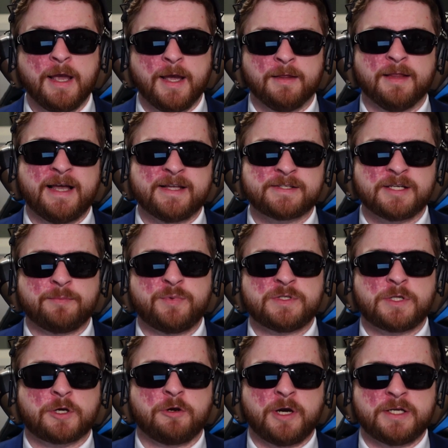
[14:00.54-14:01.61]
And last up is
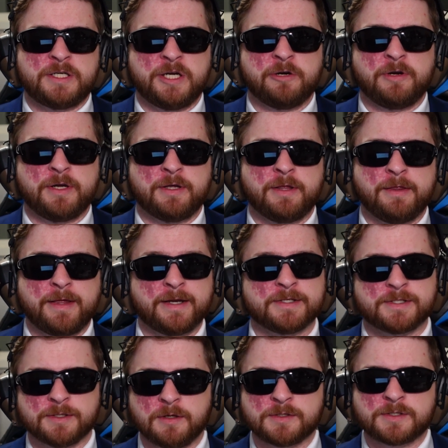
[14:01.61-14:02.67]
the criteria that
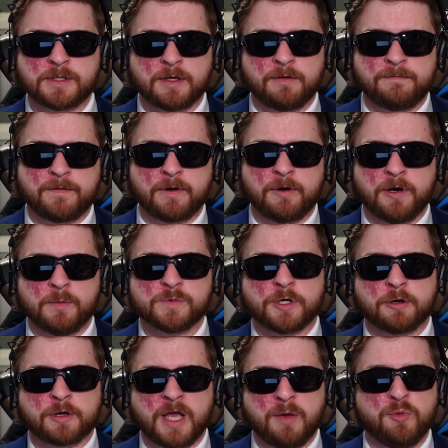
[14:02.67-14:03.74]
assault-style firearms
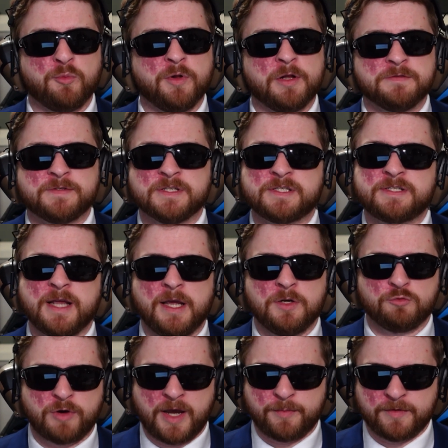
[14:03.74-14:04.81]
are capable of
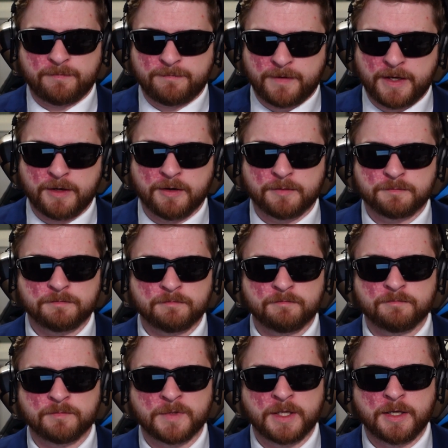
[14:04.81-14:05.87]
sustained rapid fire.
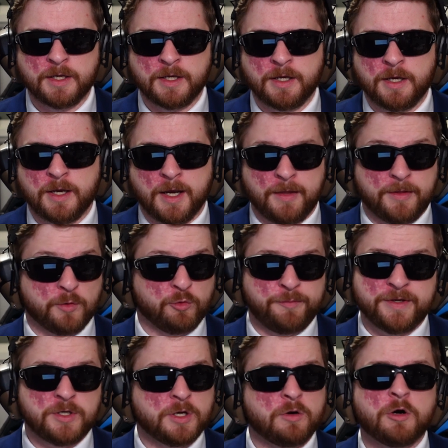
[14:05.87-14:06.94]
And there will
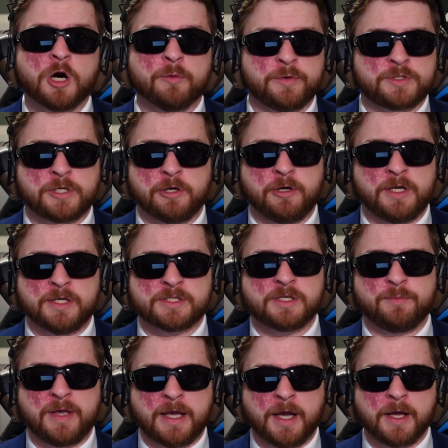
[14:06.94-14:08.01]
be no arbitrariness
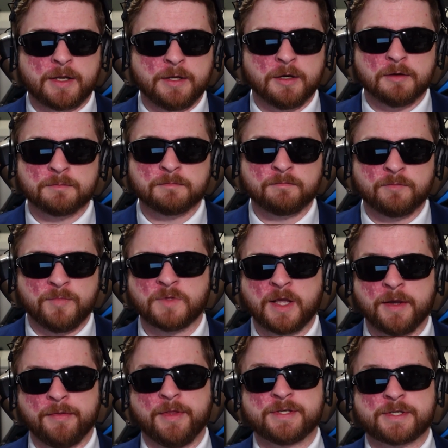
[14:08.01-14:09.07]
to be had here.
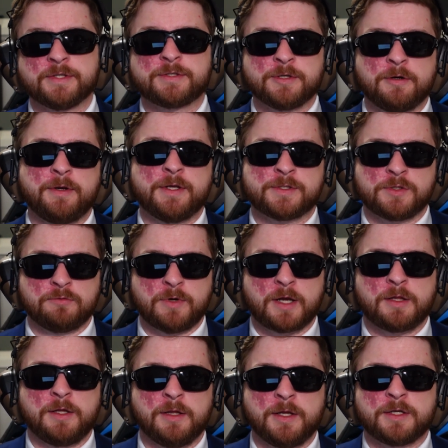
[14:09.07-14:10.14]
This concern is
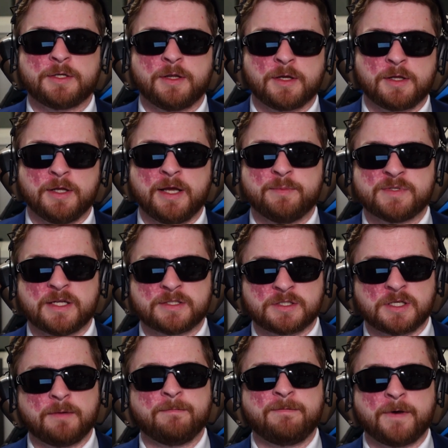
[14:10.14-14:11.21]
directly linked to the claims that
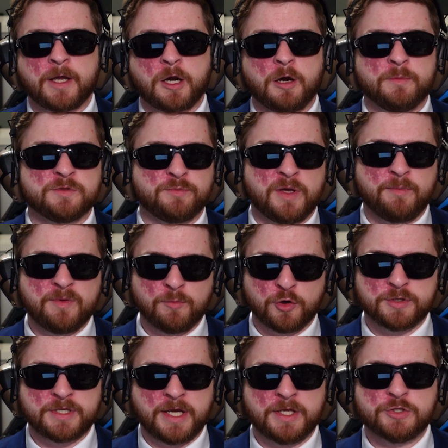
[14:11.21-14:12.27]
some firearms may be
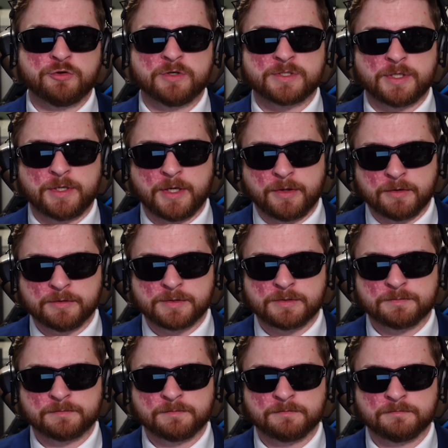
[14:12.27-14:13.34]
more dangerous than others.